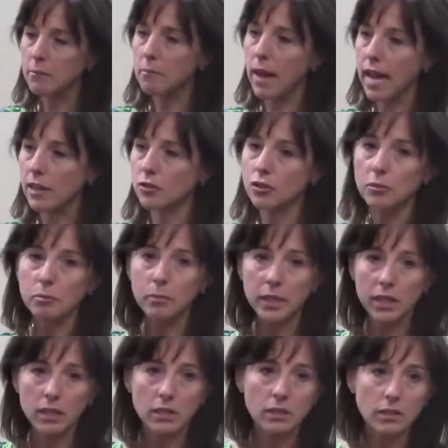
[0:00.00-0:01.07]
major
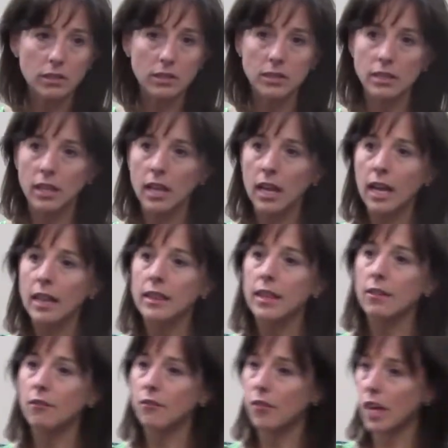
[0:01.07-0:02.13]
bills
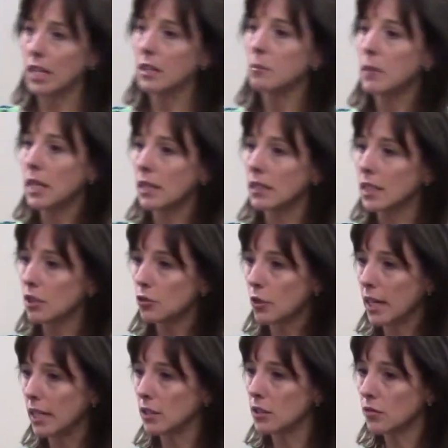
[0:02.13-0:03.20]
that fundamentally
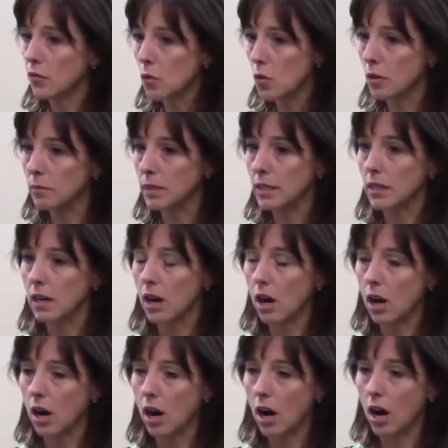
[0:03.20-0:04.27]
transformed
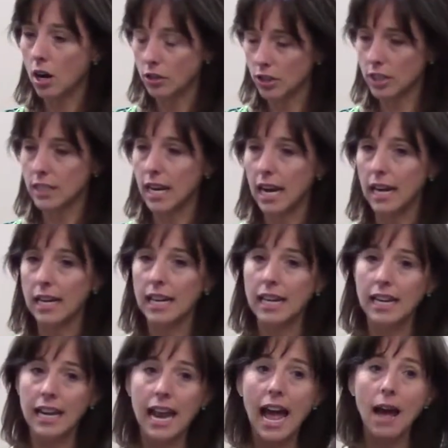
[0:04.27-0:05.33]
our state,
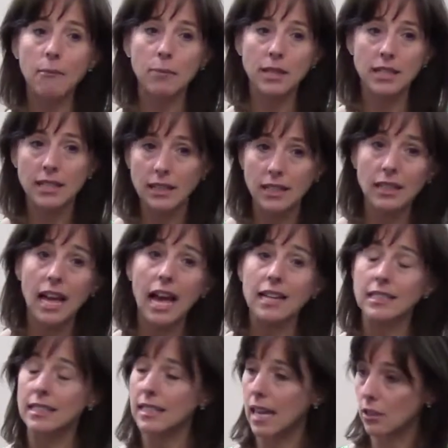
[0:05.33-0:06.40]
and it happened in the
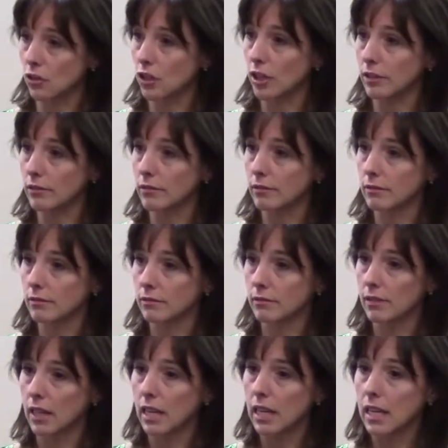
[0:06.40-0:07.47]
last session.
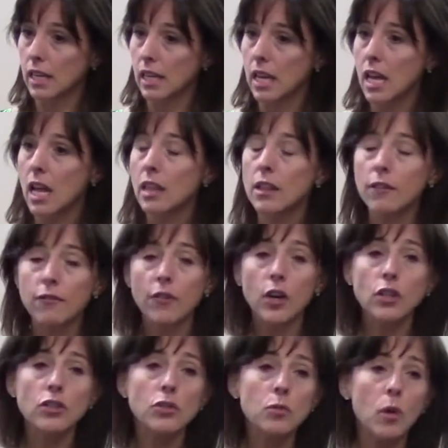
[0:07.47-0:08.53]
The
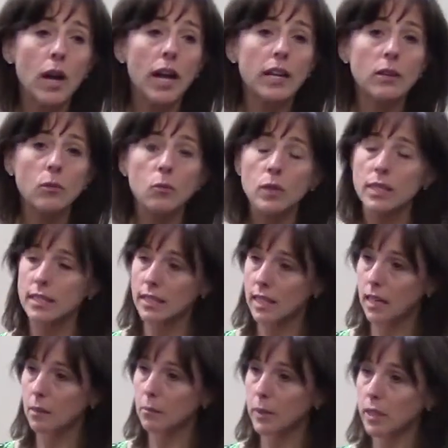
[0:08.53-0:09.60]
first one was
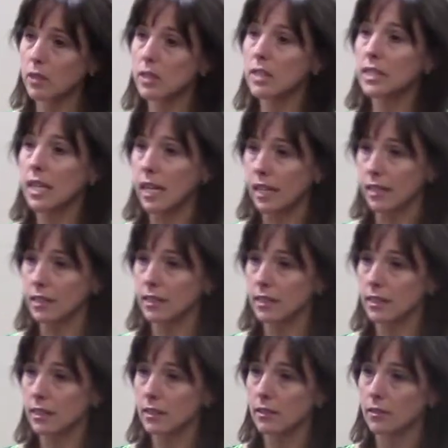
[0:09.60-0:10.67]
Senate Bill 6.